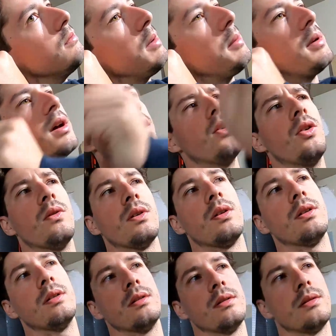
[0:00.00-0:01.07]
Maybe not
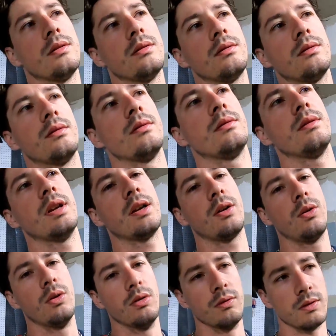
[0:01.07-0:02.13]

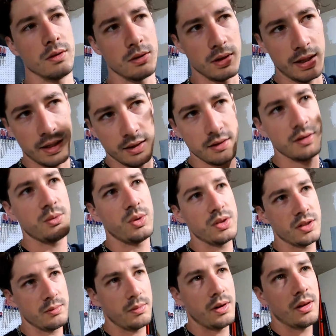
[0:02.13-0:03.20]
overland
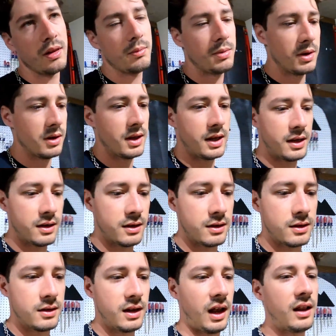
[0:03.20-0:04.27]
once a month, but like
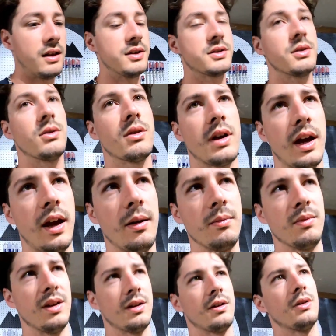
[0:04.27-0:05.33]
at least go camp,
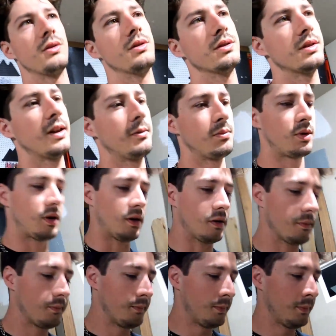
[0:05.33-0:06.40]
like go to a state
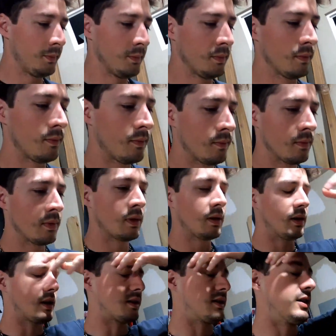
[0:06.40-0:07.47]
park.
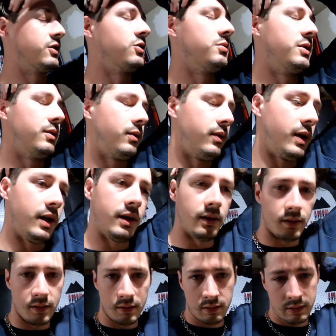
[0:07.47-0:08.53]
Like I said, it would be
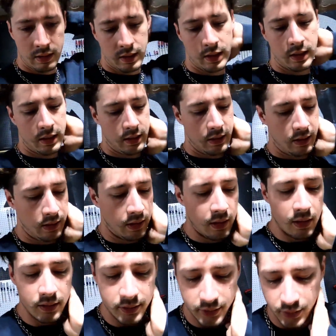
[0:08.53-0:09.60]
fun
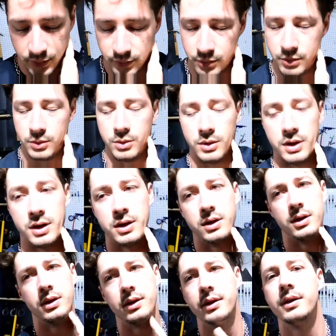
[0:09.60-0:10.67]
to
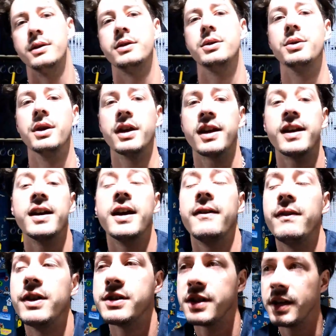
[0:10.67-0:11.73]
do like
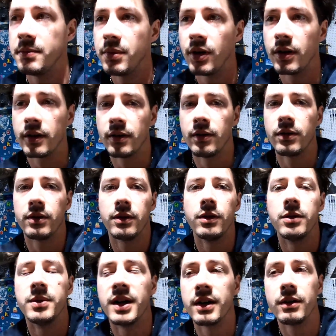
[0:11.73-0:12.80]
every state park in
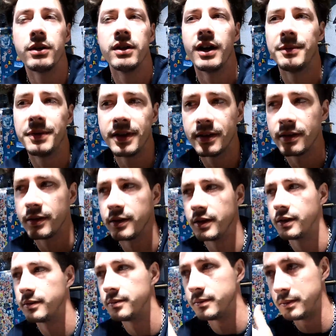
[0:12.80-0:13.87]
Oklahoma. I don't know how many there
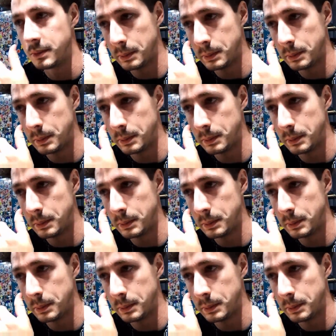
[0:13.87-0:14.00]
are.